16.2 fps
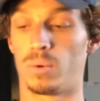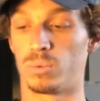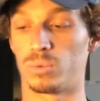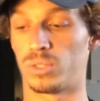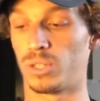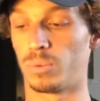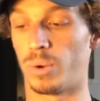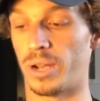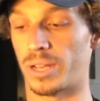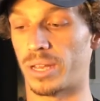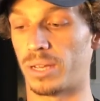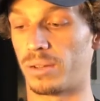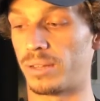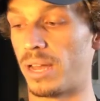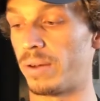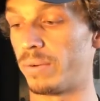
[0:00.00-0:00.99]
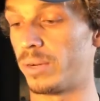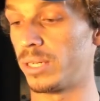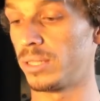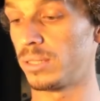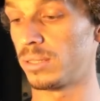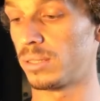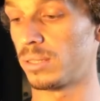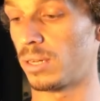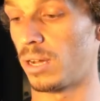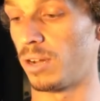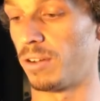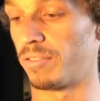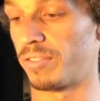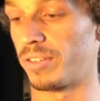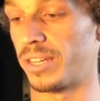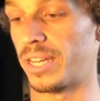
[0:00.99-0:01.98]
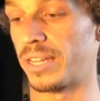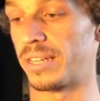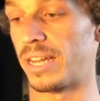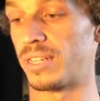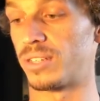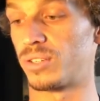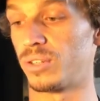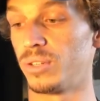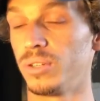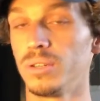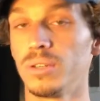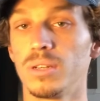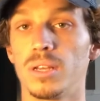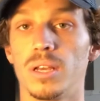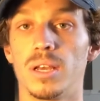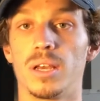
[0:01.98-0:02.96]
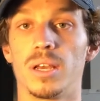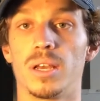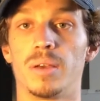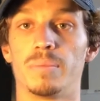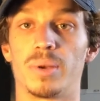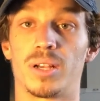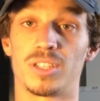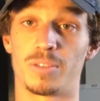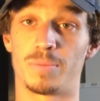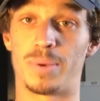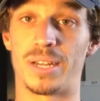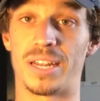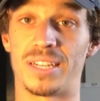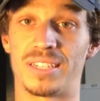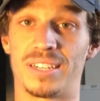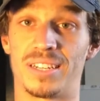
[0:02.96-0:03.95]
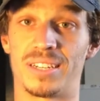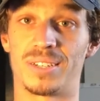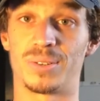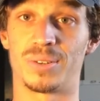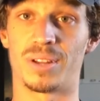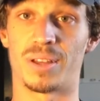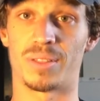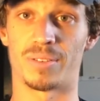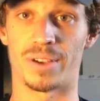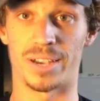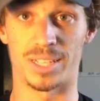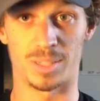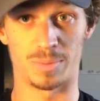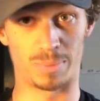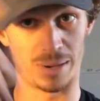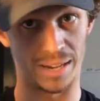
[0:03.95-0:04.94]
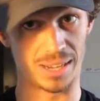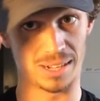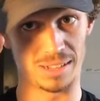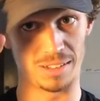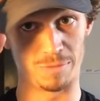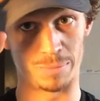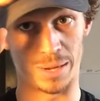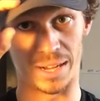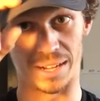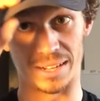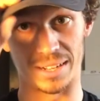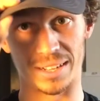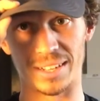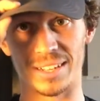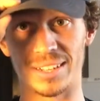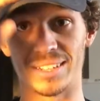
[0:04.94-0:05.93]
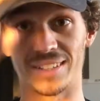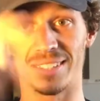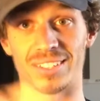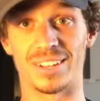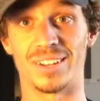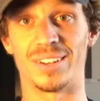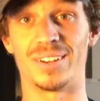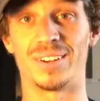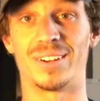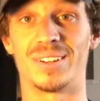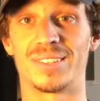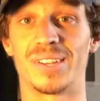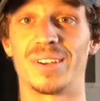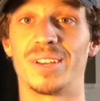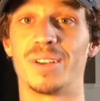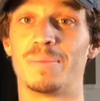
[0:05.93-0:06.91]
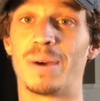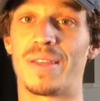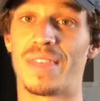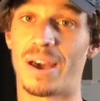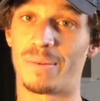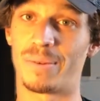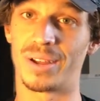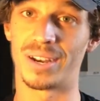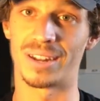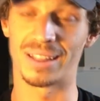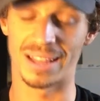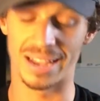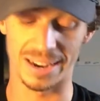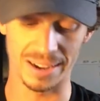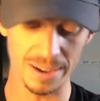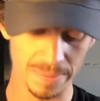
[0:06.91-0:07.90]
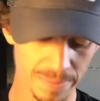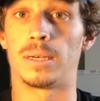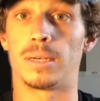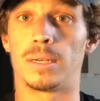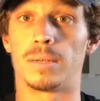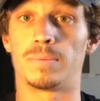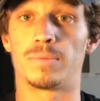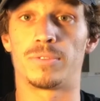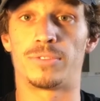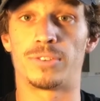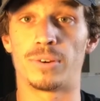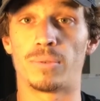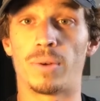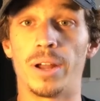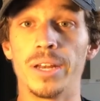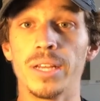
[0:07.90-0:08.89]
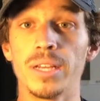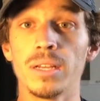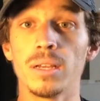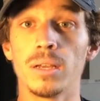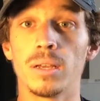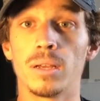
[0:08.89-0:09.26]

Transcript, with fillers: still working on that one, hopefully get that soon, because I've been entered into another race by Clif Bar. So I'll tell you about that one later. Um, for running,